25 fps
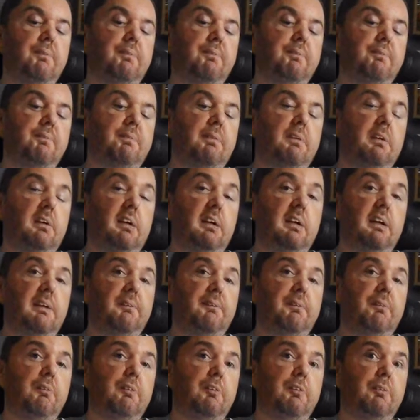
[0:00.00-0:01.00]
but again,
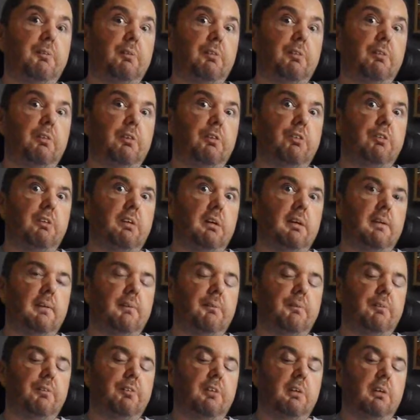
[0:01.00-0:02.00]
because I wanted to check there
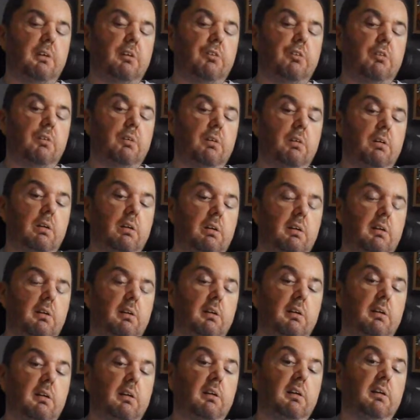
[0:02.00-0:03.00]
wasn't any chocolate,
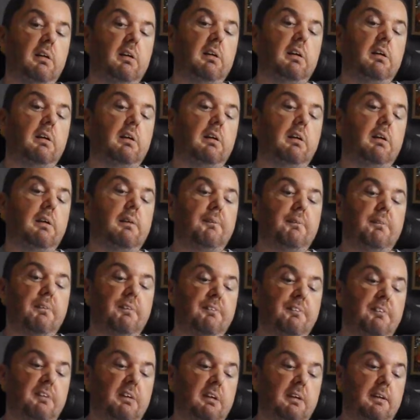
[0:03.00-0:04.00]
I've
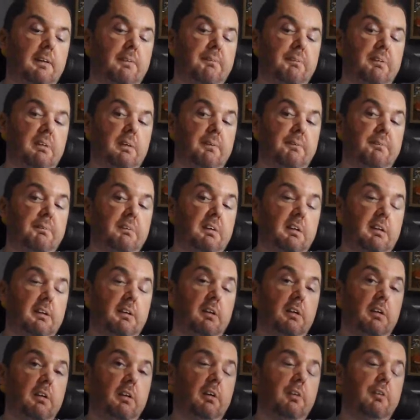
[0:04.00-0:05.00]
taken them out of the bag.
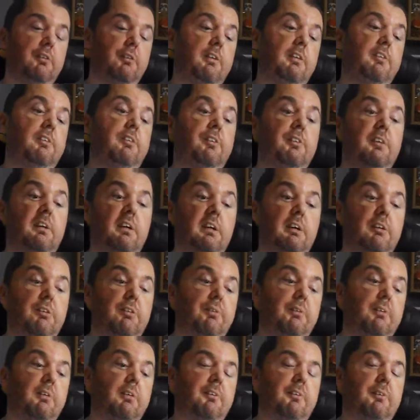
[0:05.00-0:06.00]
So this is a
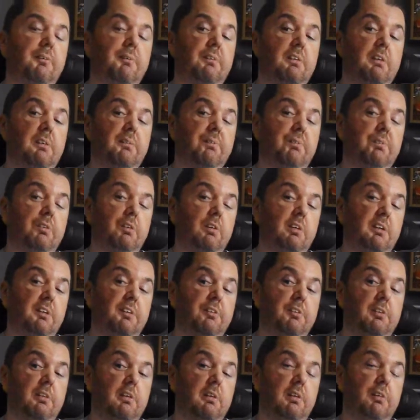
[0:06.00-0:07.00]
Daigashi item. I'm not
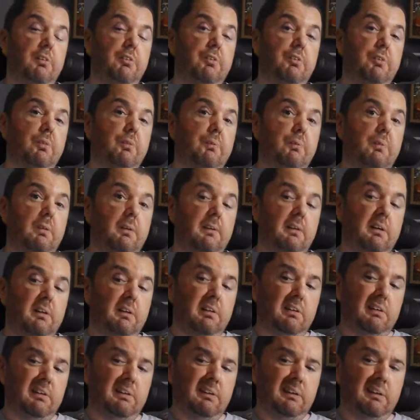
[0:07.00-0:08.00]
entirely sure what they
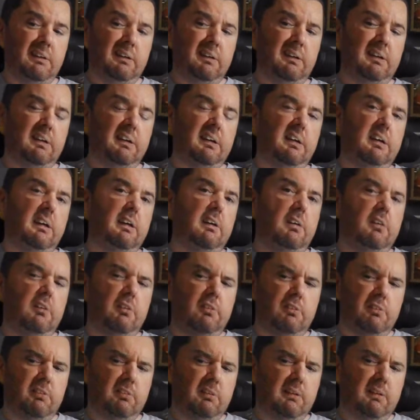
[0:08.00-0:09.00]
are. It
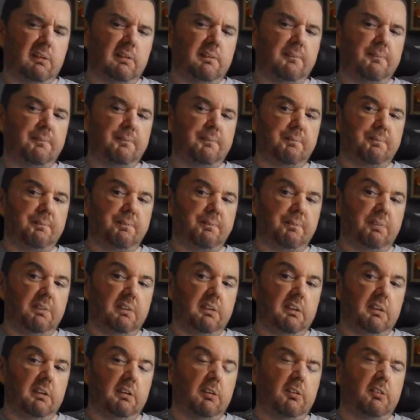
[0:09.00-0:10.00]
looks like
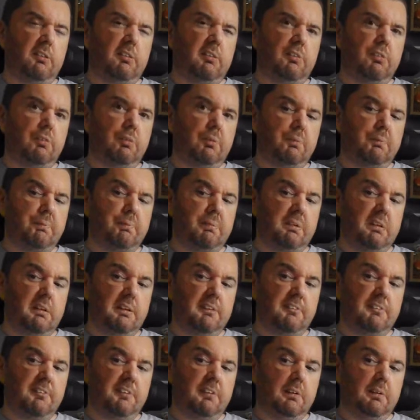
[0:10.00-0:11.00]
sort of
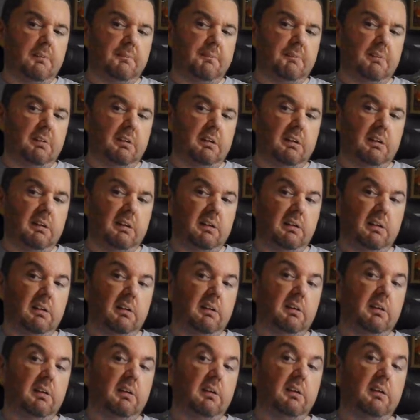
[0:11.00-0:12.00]
pasta, but
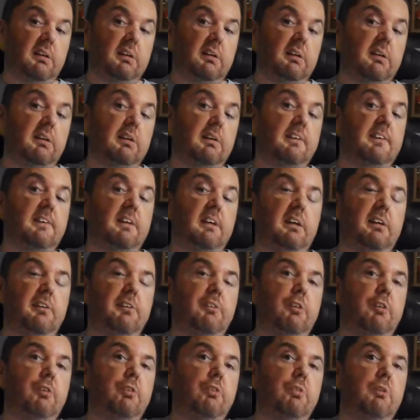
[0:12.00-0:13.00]
I think it's
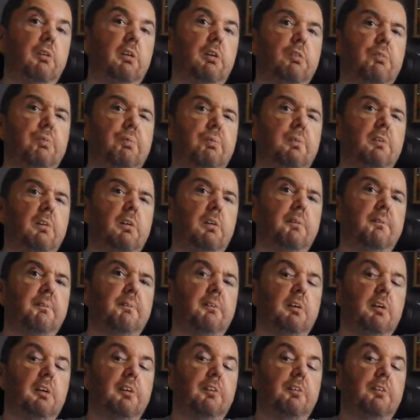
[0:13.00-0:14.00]
a crisp type
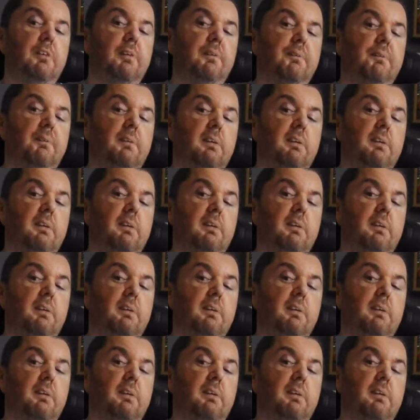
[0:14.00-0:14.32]
item.